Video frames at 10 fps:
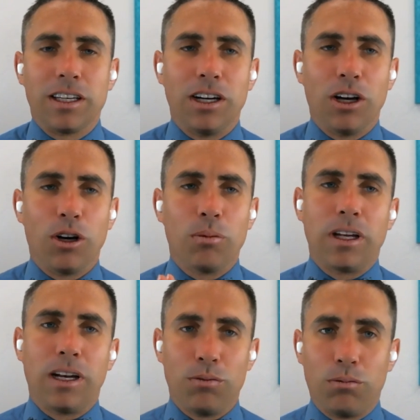
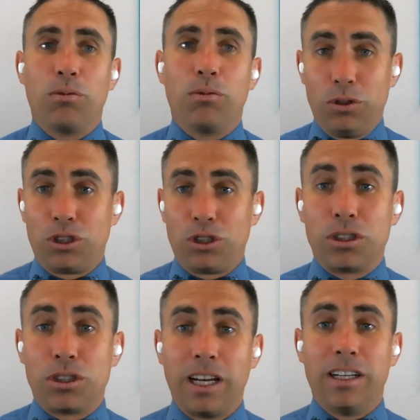that what
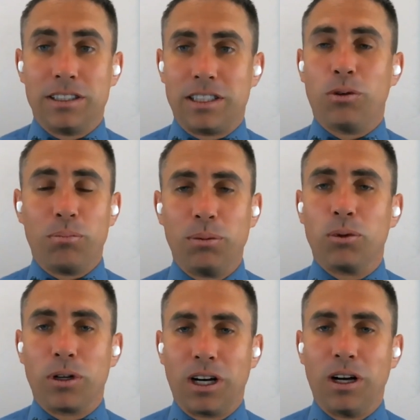you're saying is that when
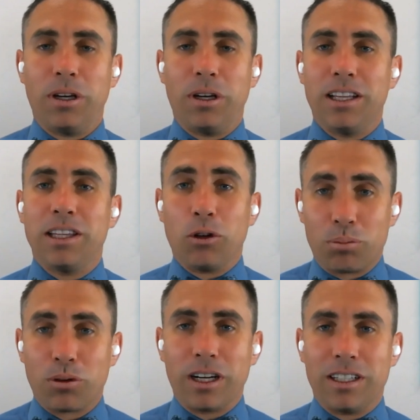people would come in and they
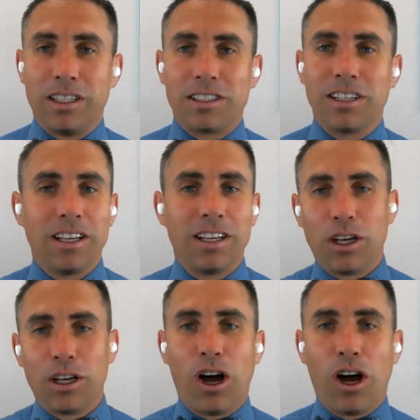were pregnant,
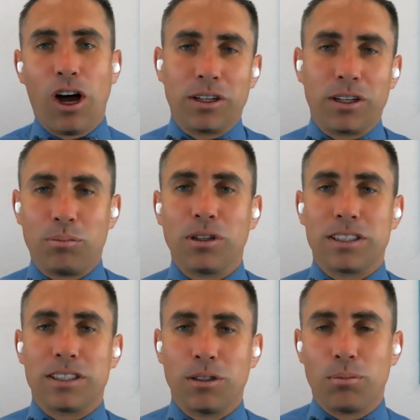automatically
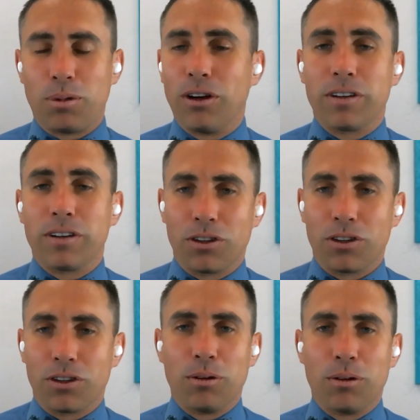pass to the pelvic
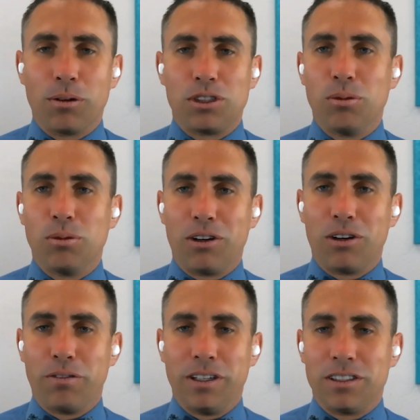health therapist, no
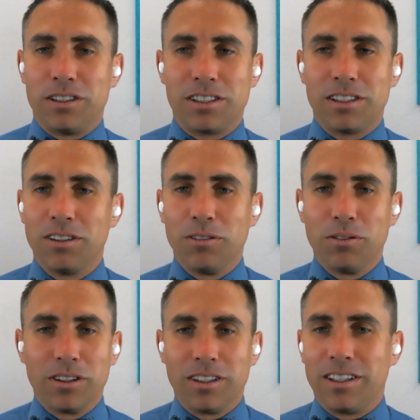matter if it's
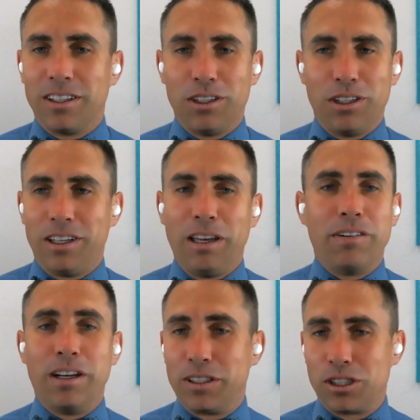
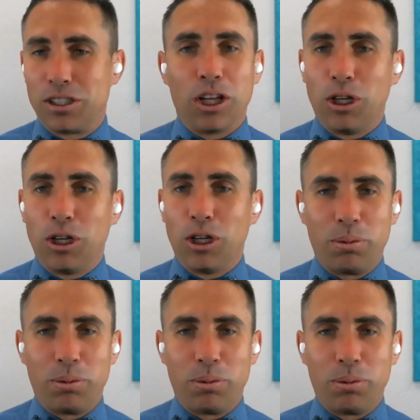even if it's not
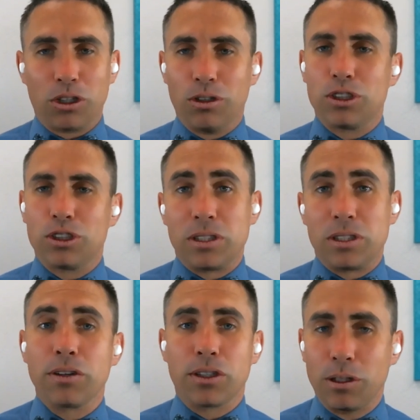lumbopelvic or
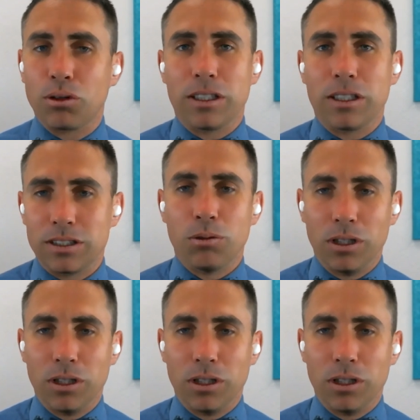specifically pregnancy